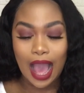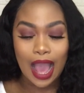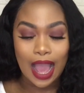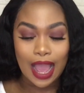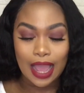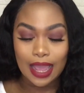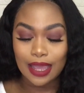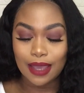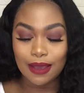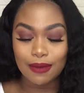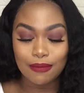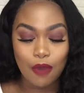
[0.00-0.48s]

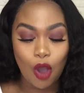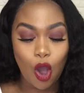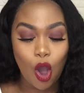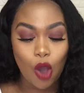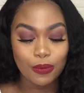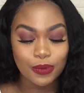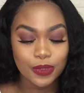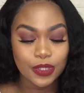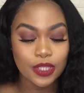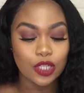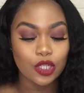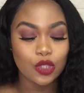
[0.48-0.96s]
I am
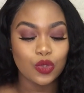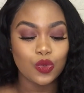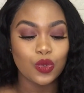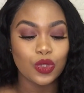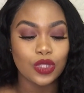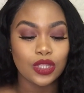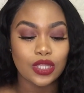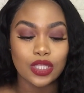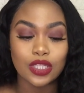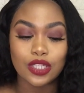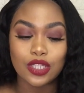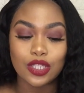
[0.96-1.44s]
obsessed
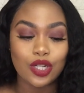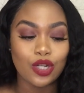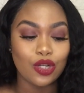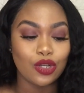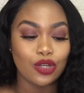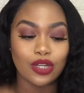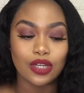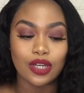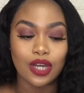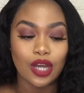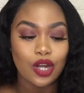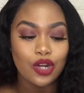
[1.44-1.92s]
with this
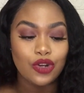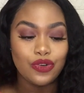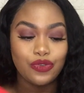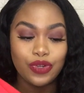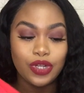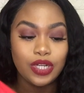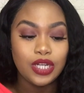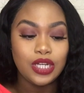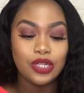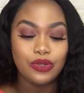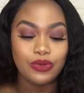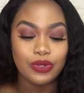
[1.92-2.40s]
look.
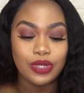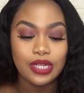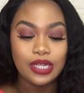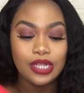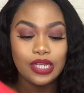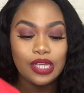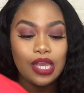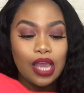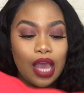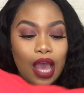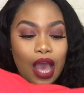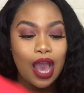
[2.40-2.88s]
Really,
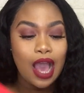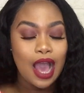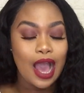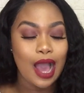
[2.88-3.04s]
really.